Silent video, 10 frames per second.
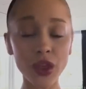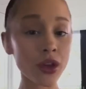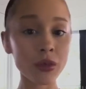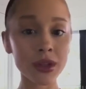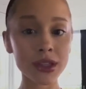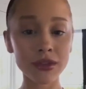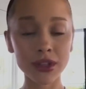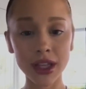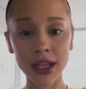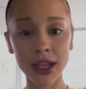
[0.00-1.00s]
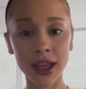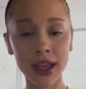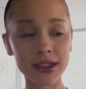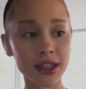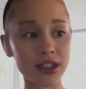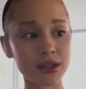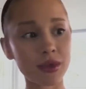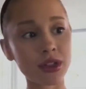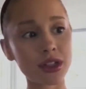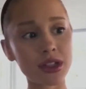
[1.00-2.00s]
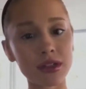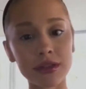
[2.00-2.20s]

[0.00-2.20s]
third one's unrelated, I guess. I just wanted to